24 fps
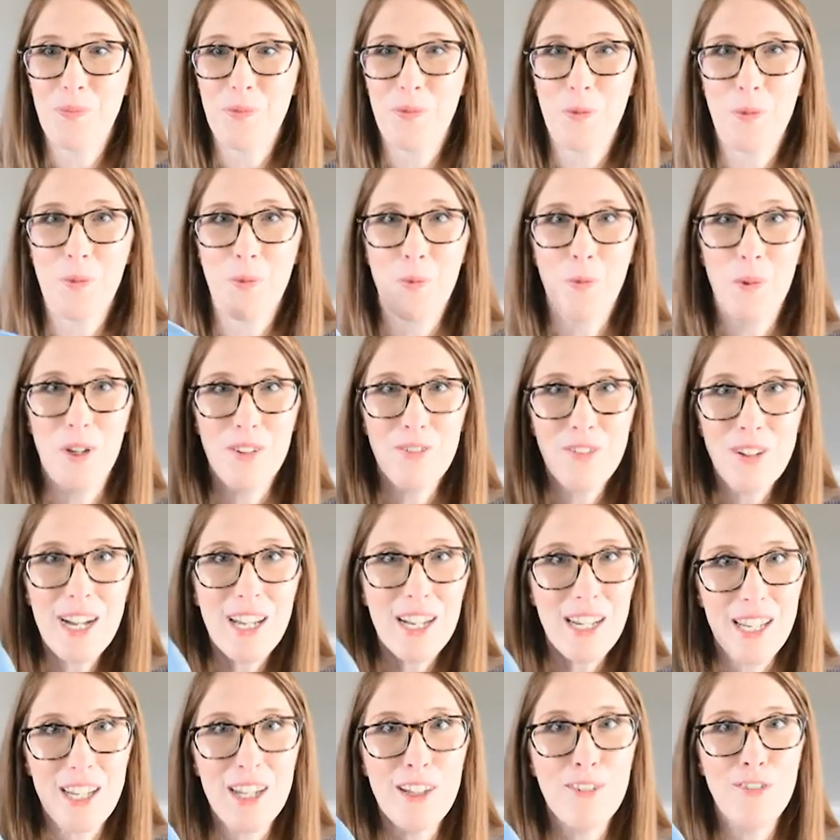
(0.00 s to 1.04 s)
We've got
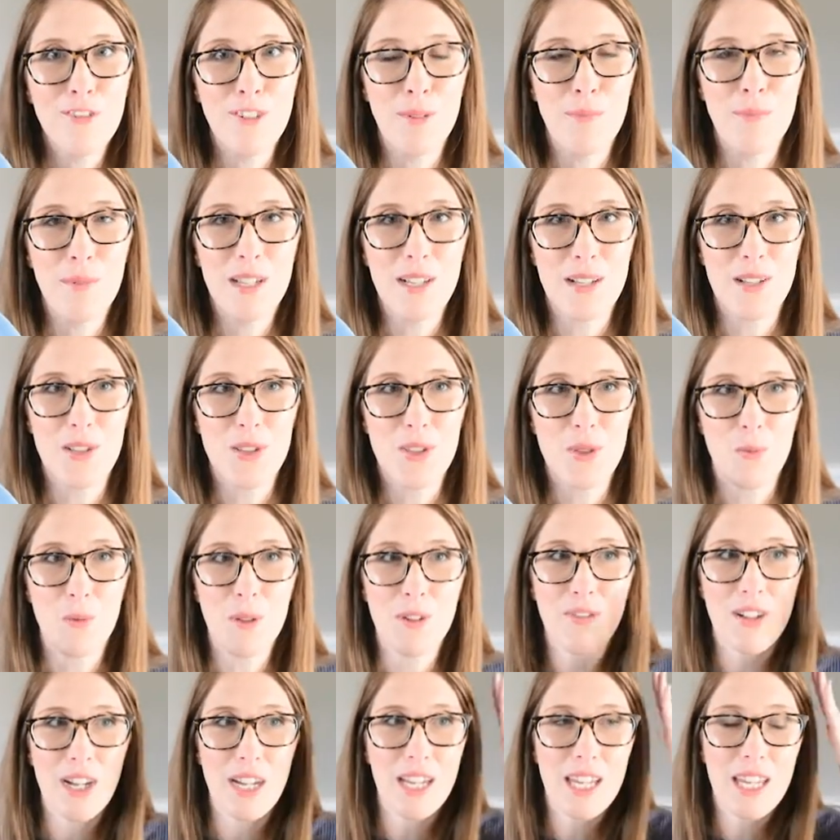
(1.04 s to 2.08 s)
to heal from this. We've
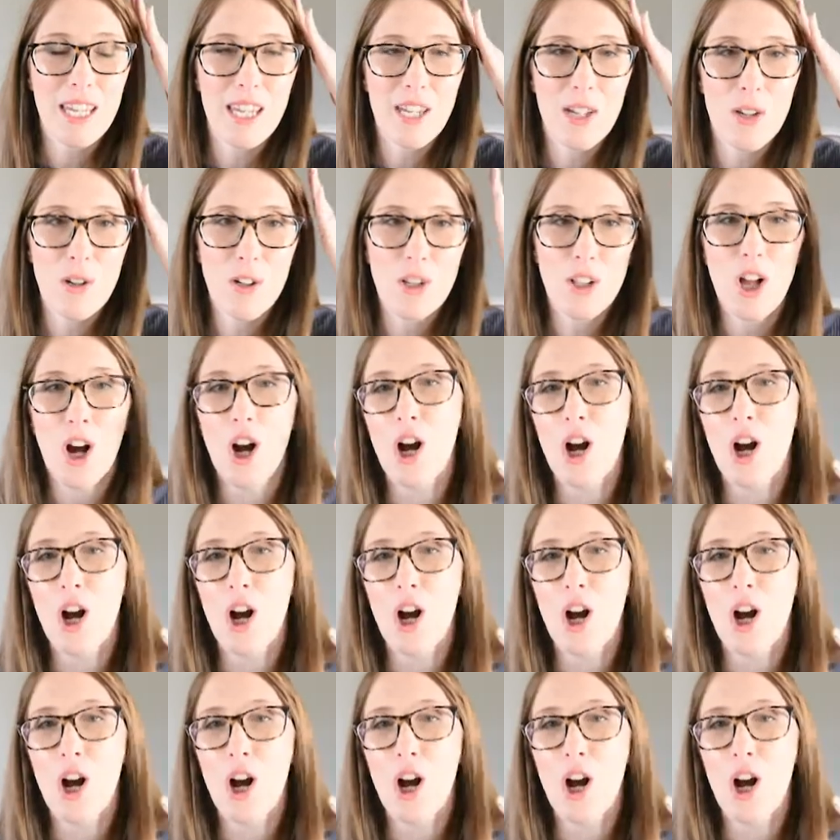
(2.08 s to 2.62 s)
got to heal